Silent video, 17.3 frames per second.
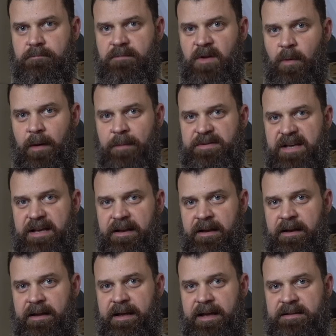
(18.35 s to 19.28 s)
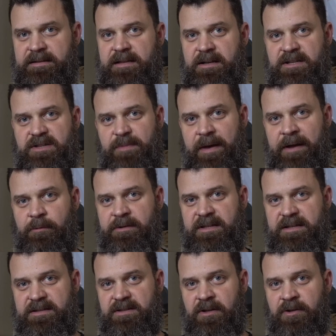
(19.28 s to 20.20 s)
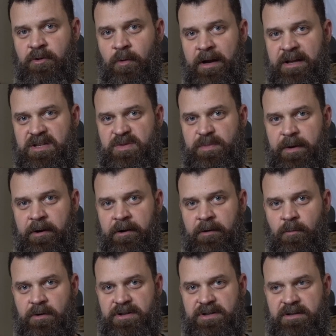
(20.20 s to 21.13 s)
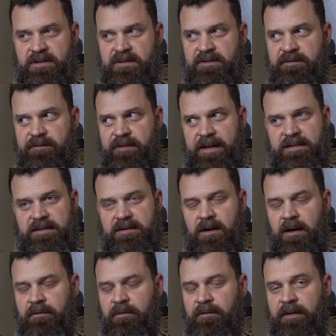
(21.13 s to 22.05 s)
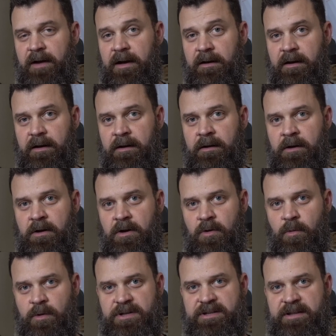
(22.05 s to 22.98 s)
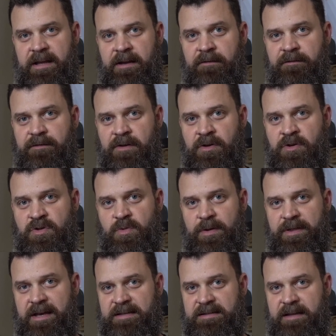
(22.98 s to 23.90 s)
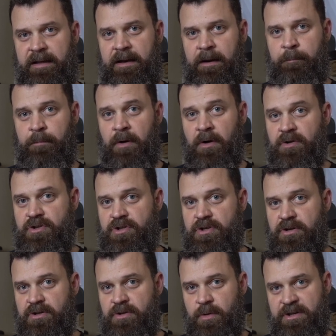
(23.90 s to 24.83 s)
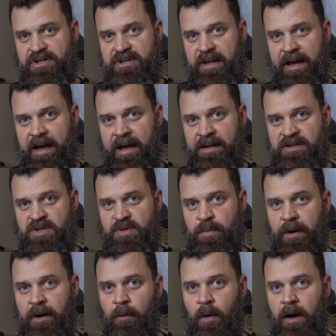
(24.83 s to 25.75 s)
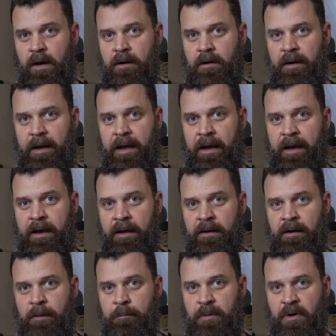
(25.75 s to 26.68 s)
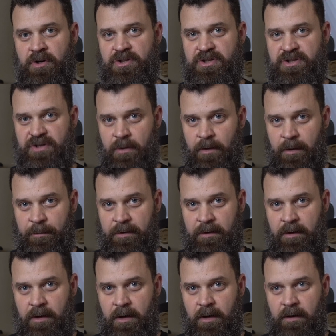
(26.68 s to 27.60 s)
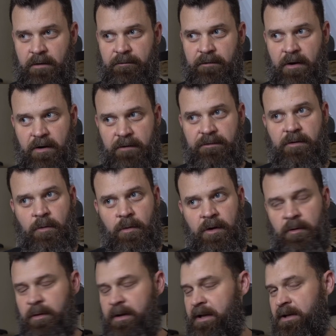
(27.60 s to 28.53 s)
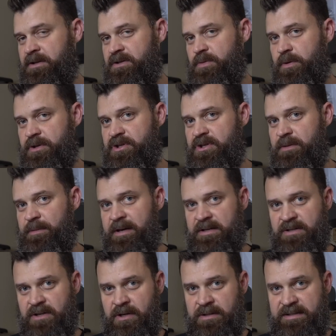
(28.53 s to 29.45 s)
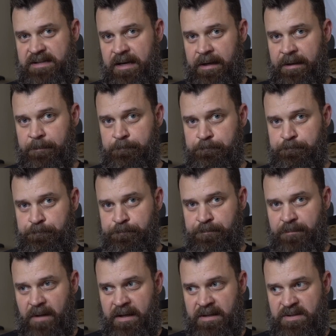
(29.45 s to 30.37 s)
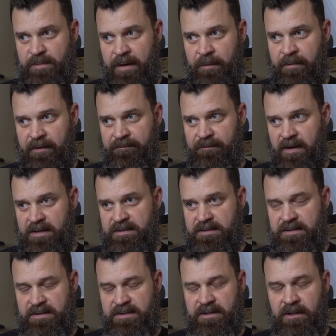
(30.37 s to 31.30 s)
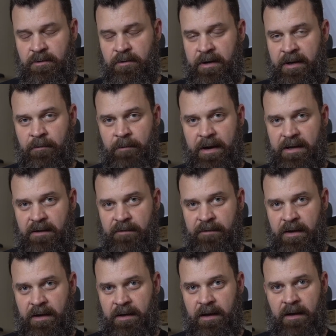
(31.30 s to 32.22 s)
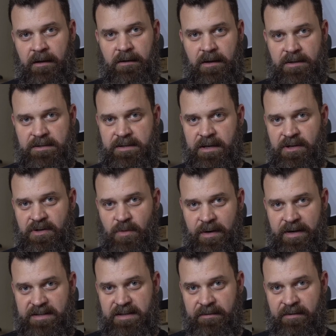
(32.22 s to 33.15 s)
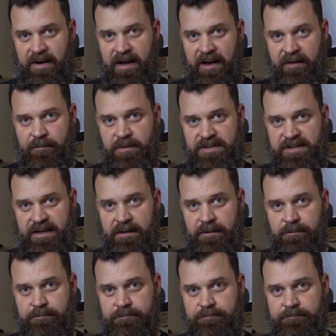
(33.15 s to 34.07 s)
Their website indicates that it's made with distilled grain spirit, which is fancy talk for vodka, which they infuse with Icelandic birch, to which they add spring water and birch syrup. Very few ingredients, which to me is a good sign. It's made by Foss Distillery in Reykjavik and clocks in at 27.5%.